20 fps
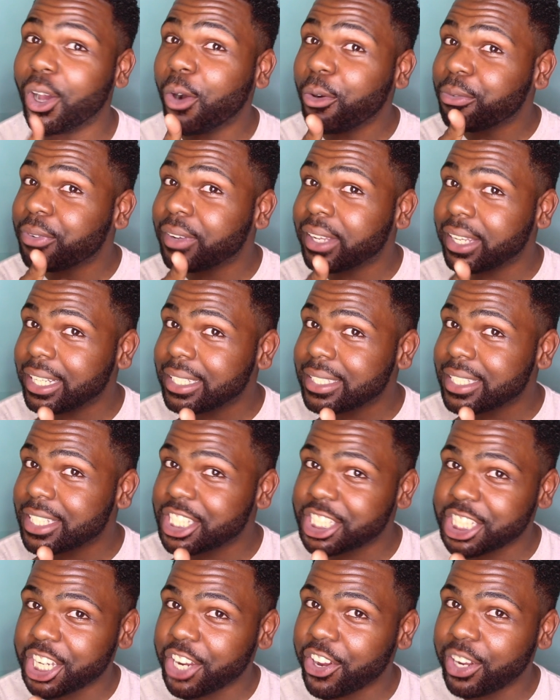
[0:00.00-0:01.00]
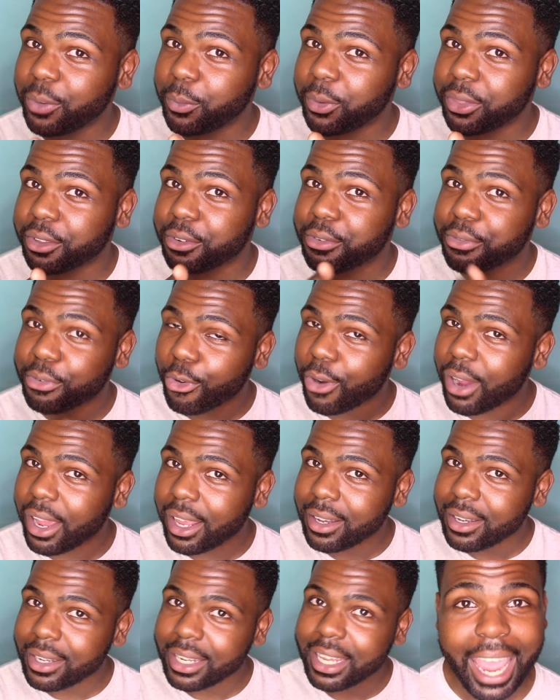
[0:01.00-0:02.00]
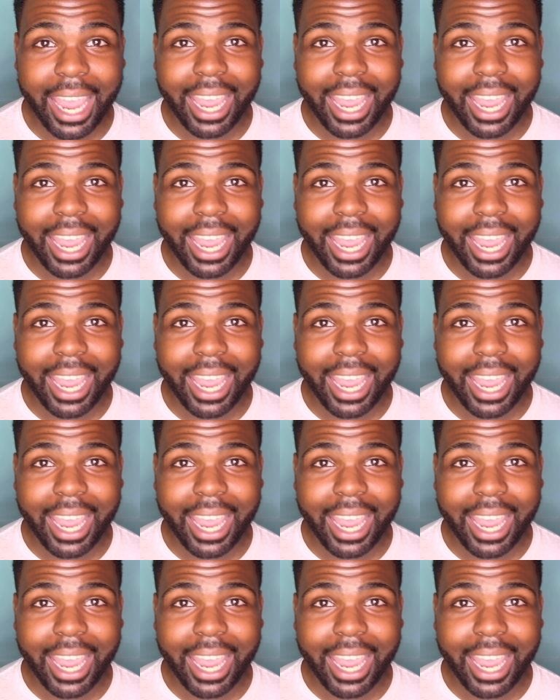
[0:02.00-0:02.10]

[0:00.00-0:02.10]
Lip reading: don't forget to share it with a friend.